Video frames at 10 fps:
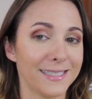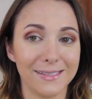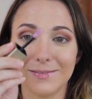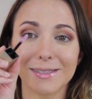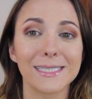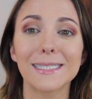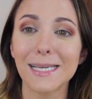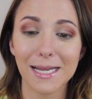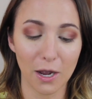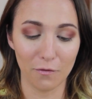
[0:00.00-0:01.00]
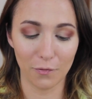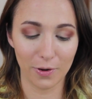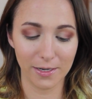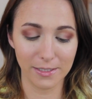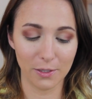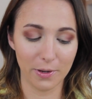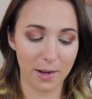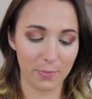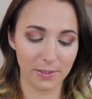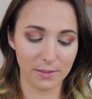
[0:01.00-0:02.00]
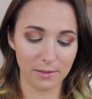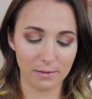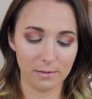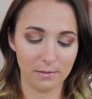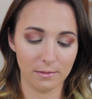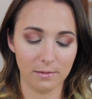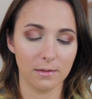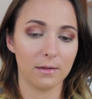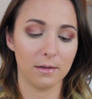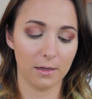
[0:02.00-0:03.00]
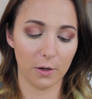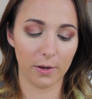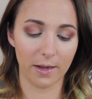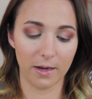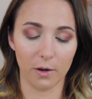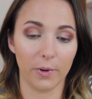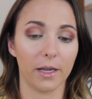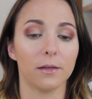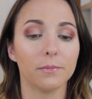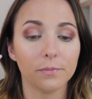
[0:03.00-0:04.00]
No, we're just gonna go for it and see what happens. Okay, here we go.